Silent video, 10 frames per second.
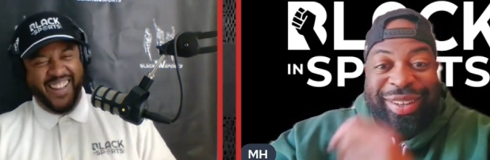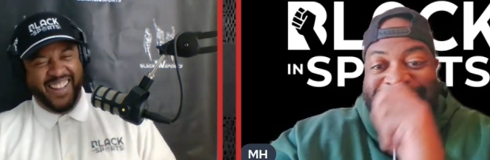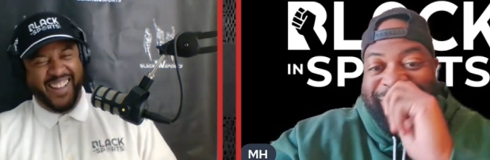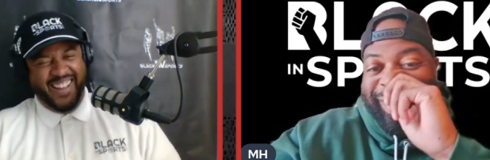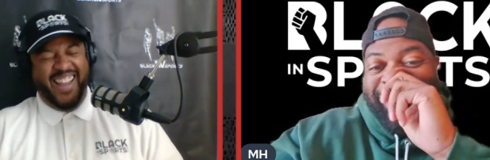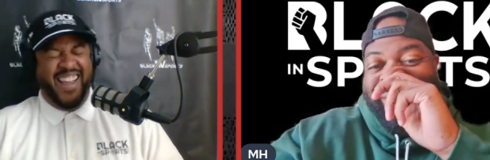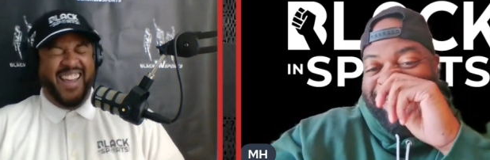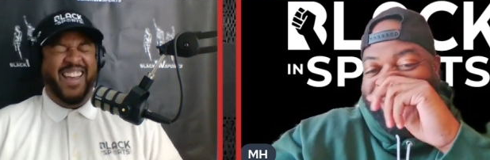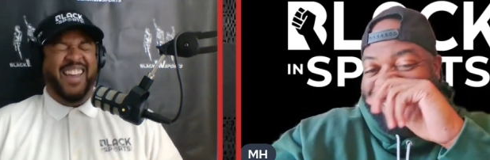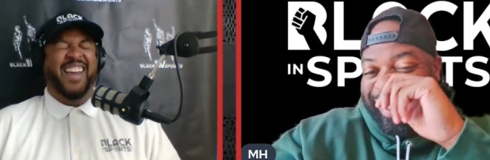
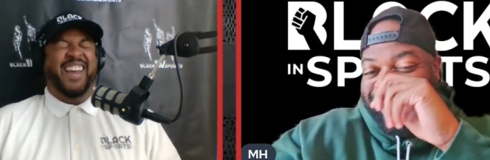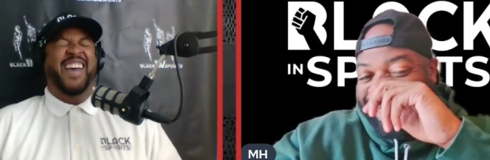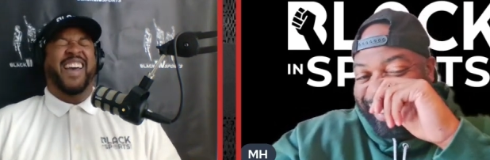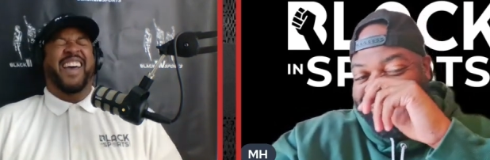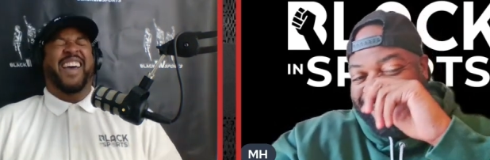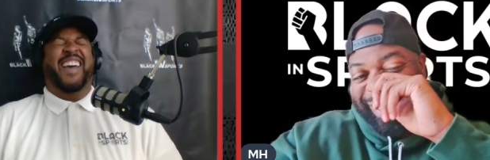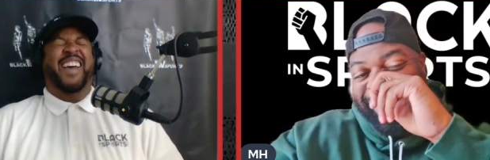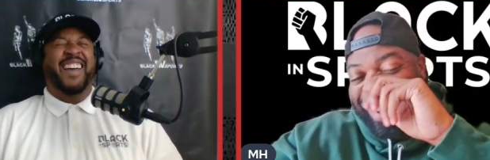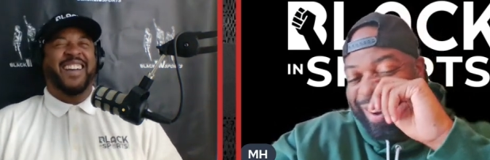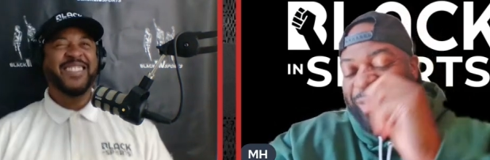Speaker 1: for
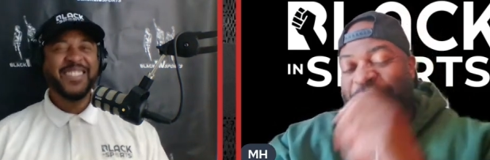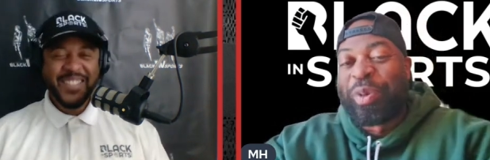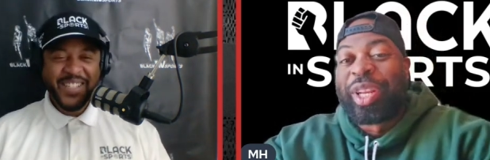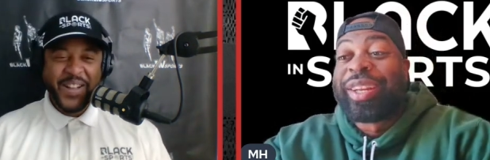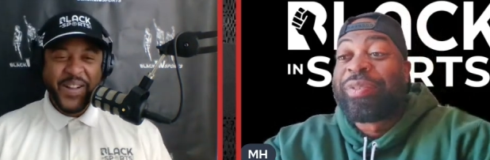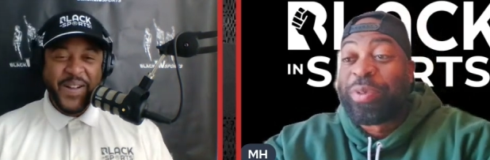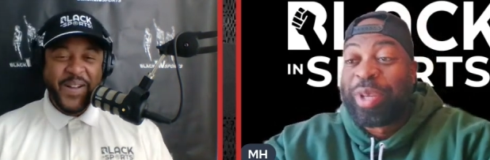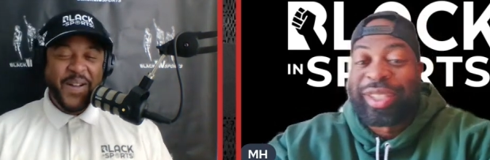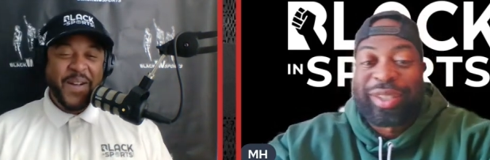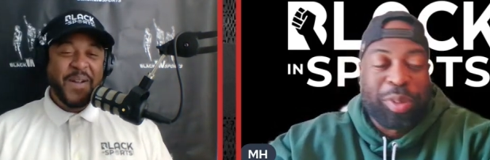many different
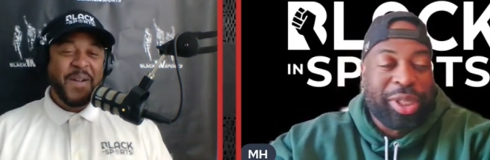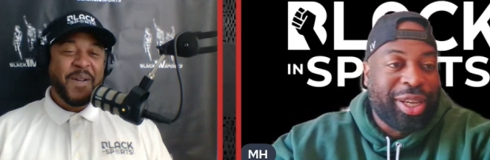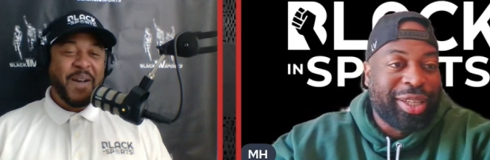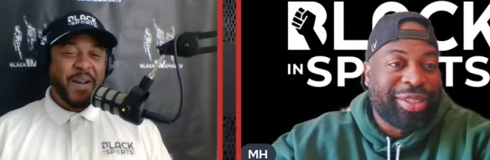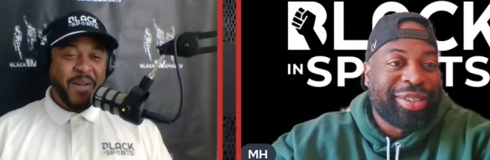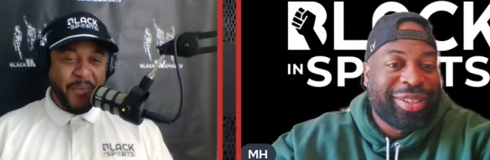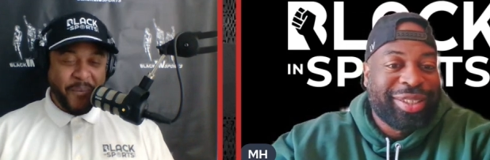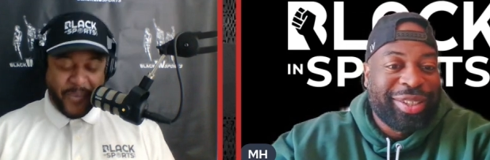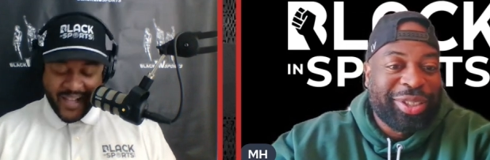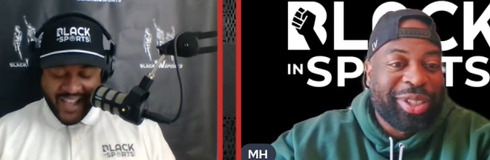reasons. But yes,
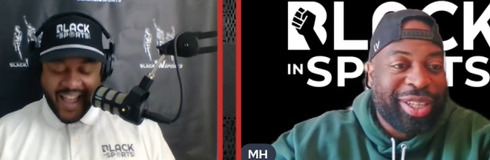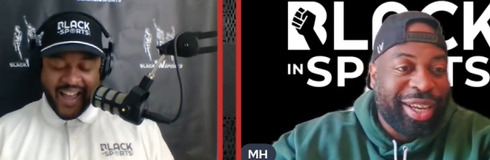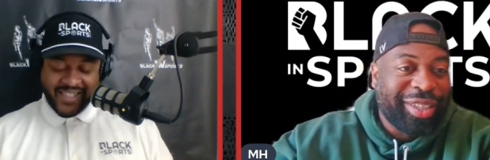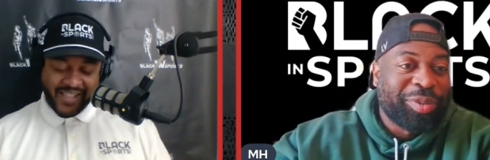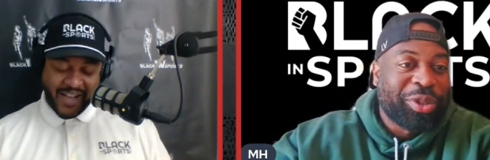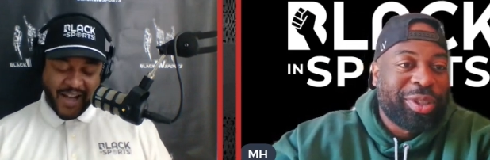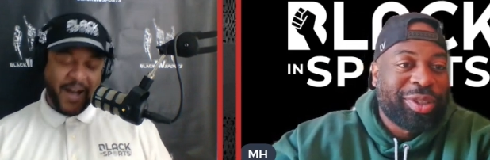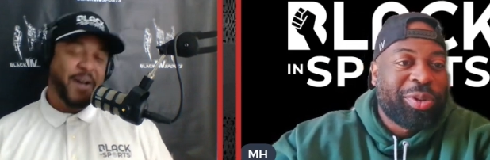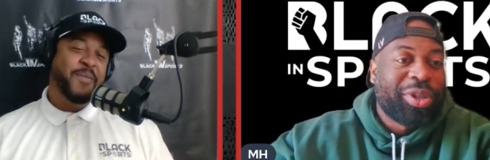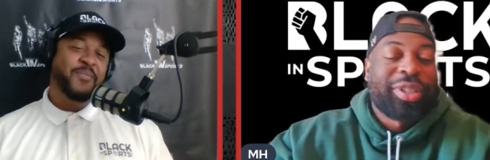she. But
Speaker 2: yes,
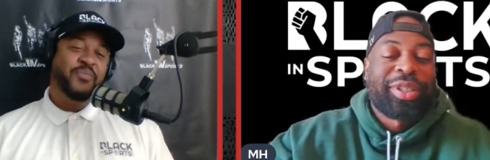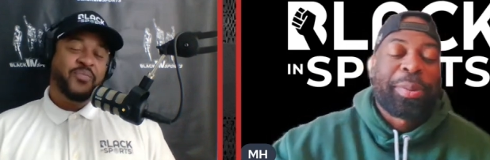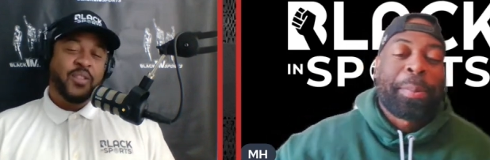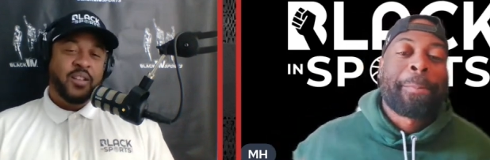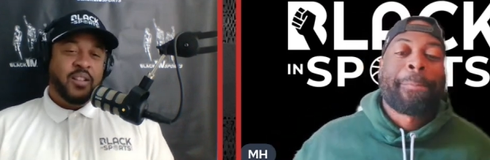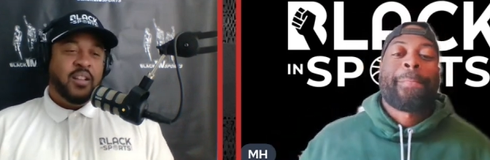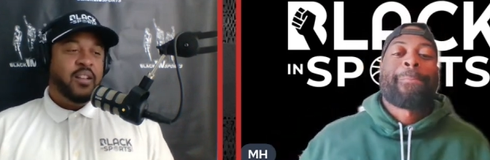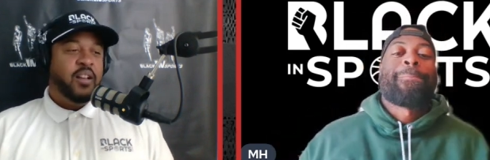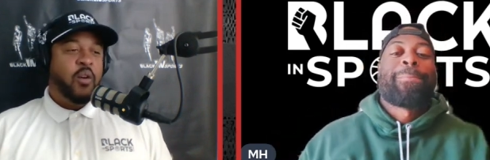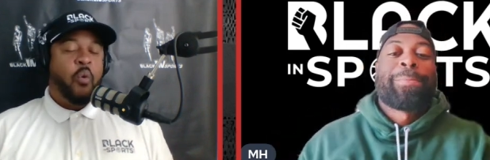um,
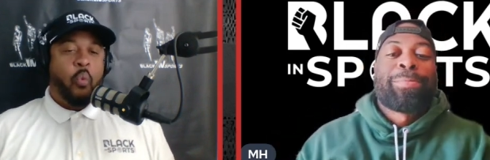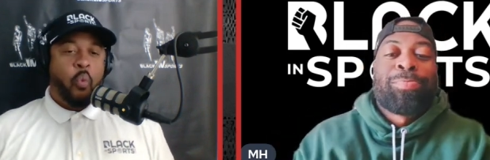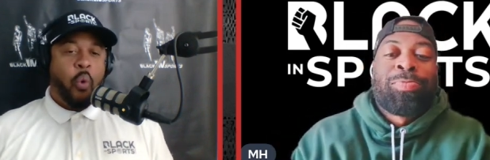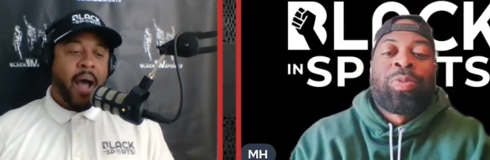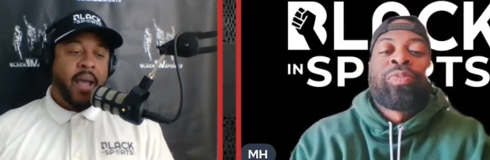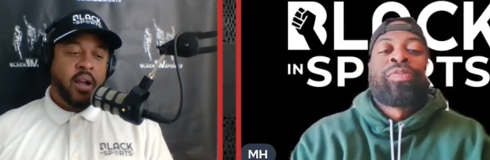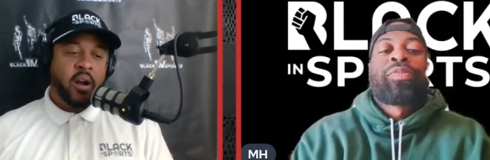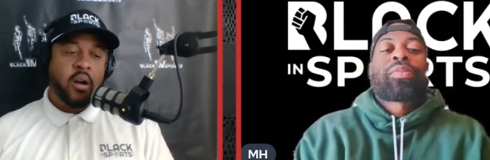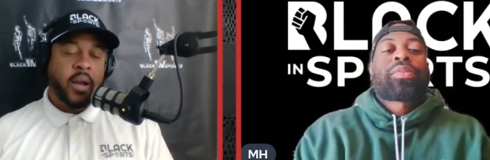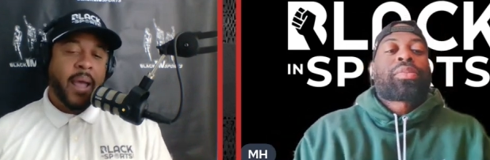why
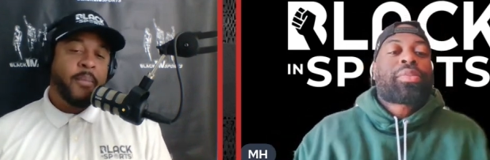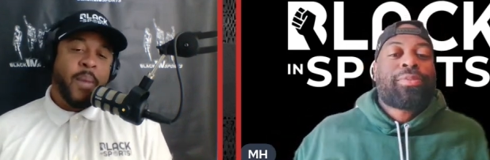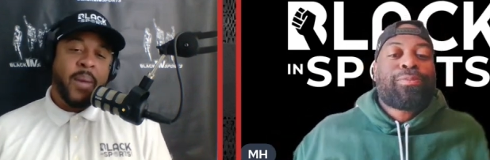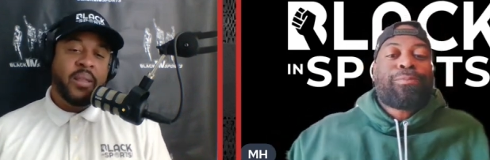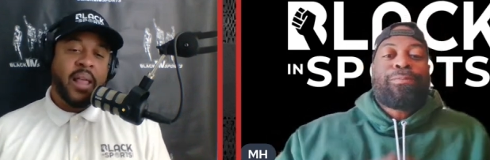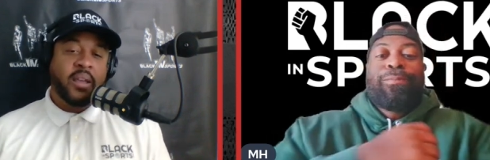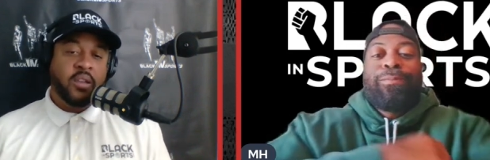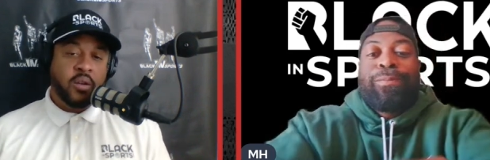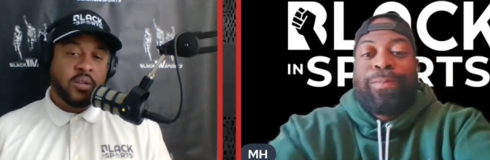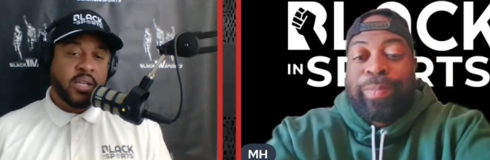her game and maybe
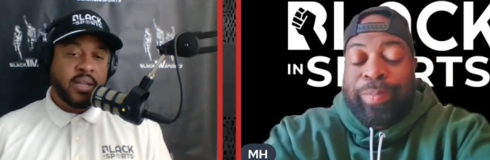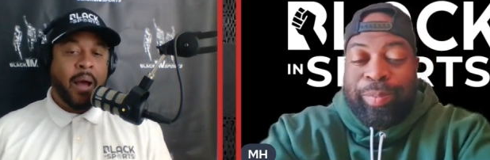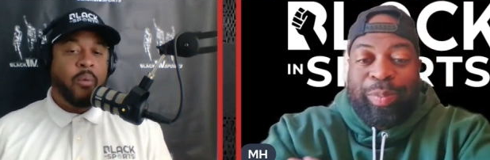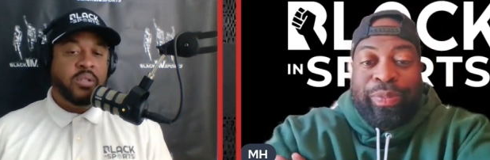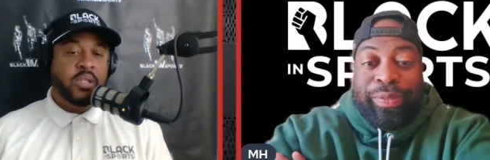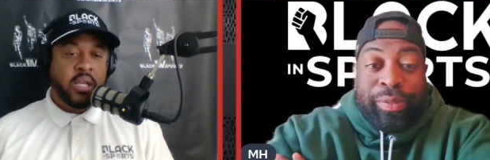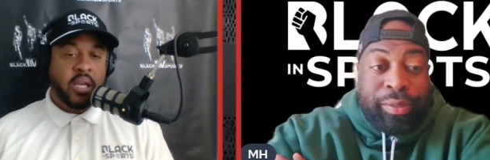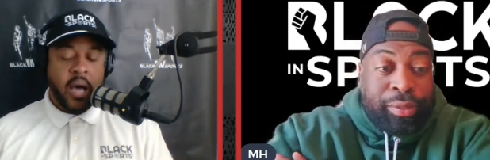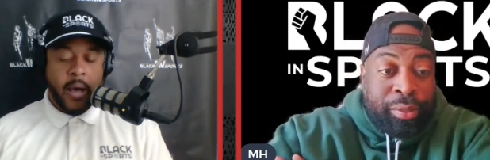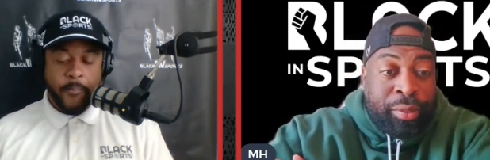like you know said that was
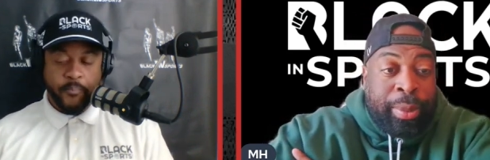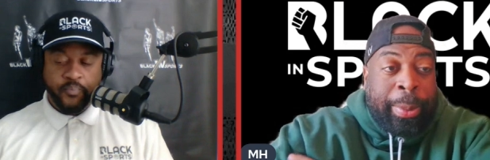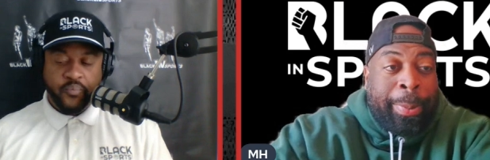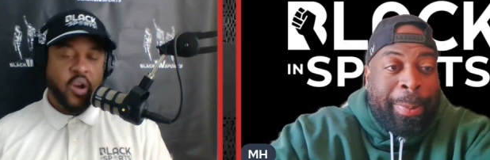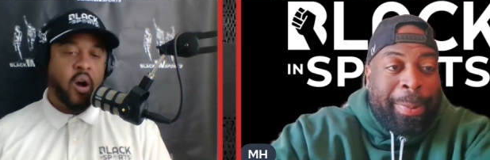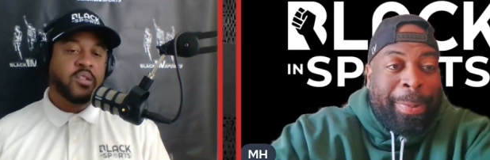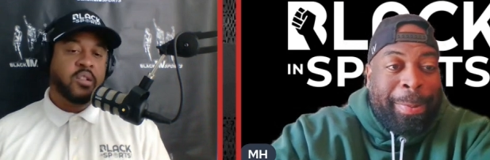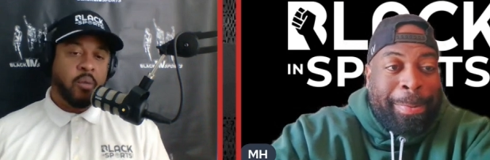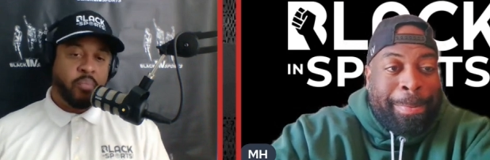the um the all-star